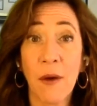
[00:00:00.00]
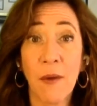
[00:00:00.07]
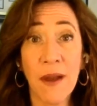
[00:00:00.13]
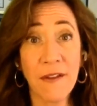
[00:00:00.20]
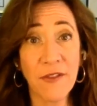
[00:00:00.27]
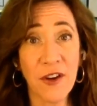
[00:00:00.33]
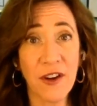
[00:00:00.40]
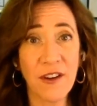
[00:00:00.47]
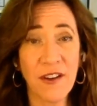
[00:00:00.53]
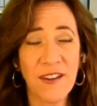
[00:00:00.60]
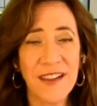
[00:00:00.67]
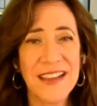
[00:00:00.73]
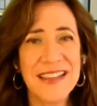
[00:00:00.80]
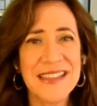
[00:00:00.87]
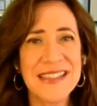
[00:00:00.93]
however,
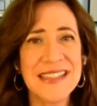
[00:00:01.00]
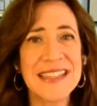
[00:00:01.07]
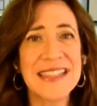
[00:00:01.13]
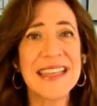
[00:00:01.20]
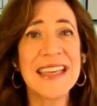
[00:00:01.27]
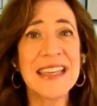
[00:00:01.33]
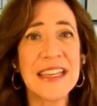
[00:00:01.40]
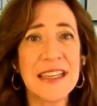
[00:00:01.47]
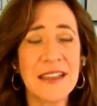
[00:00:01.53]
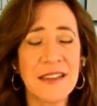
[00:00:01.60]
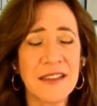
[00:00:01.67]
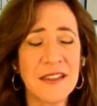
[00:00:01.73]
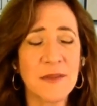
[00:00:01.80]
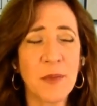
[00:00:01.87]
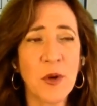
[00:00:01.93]
skin
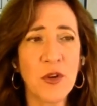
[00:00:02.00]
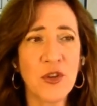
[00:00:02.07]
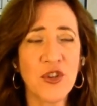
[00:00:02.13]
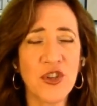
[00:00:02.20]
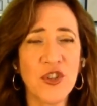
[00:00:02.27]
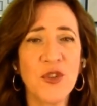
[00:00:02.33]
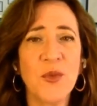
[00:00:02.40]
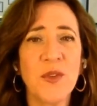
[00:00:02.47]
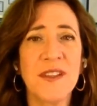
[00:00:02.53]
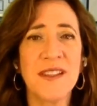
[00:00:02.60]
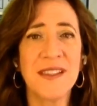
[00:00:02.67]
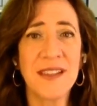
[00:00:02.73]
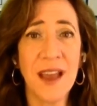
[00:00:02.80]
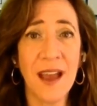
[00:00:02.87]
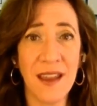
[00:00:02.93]
exposure to the
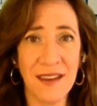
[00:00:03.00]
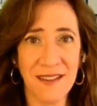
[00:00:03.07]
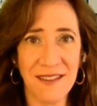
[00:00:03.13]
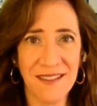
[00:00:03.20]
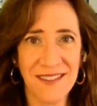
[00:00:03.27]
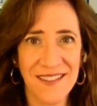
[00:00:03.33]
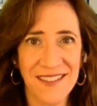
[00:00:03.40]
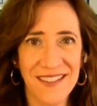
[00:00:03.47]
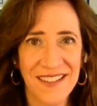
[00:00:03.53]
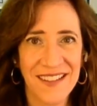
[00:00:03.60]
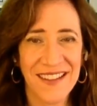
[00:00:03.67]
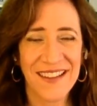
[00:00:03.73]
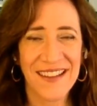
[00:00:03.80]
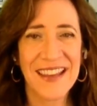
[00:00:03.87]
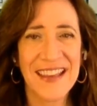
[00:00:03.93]
sun
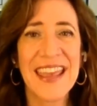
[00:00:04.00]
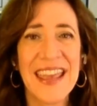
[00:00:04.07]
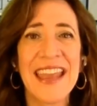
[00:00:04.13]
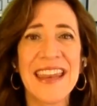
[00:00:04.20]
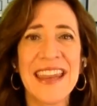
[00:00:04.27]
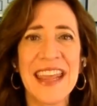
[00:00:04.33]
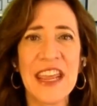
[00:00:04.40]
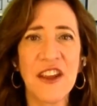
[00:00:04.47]
can